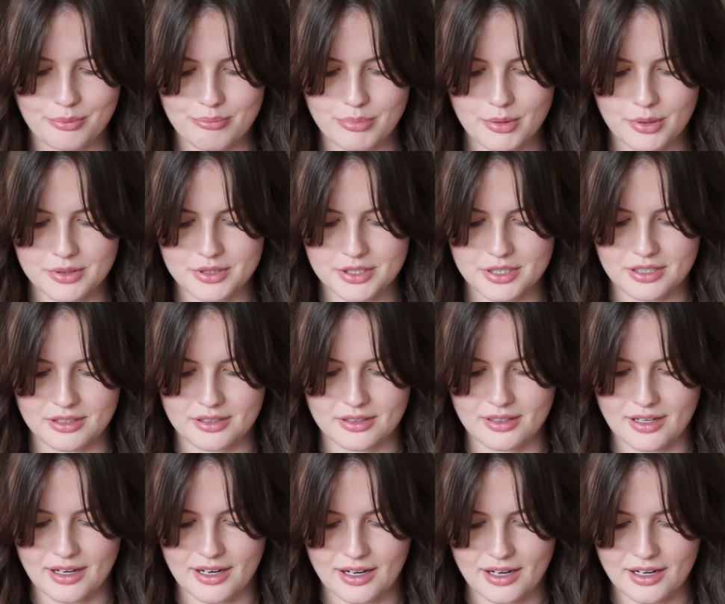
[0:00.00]
But
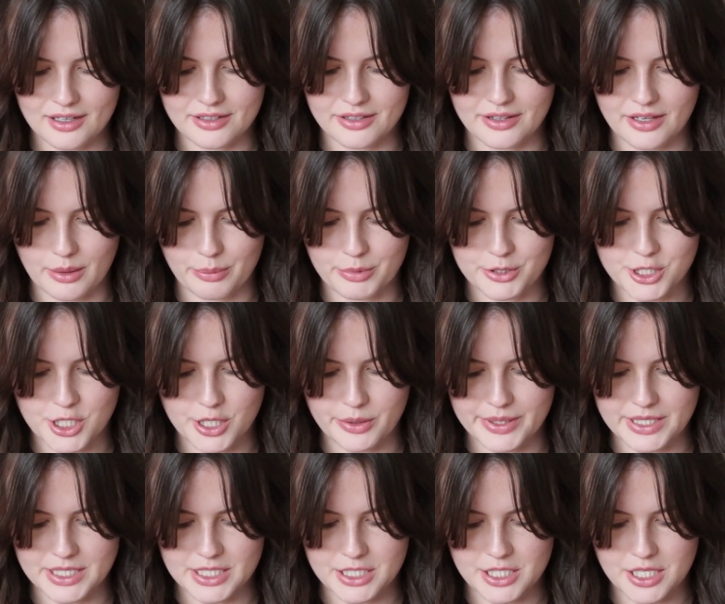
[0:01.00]
I had the
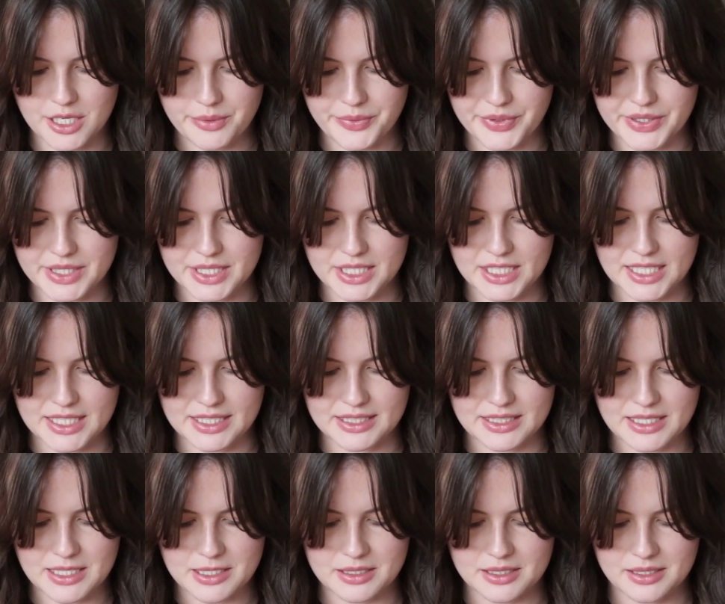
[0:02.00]
opportunity to and
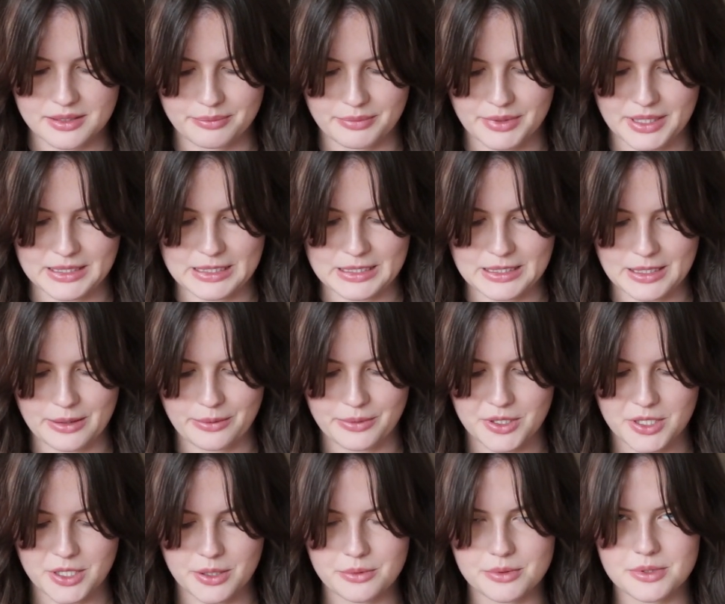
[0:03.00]
seized it because it's so
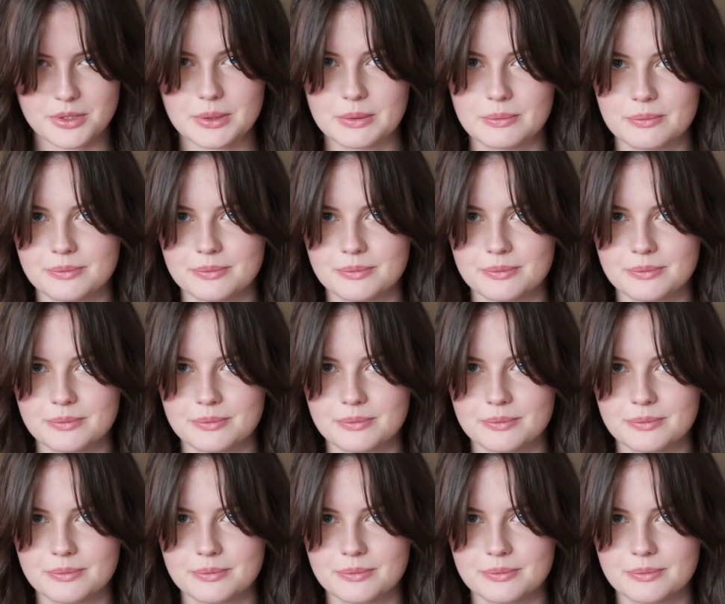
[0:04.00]
cute.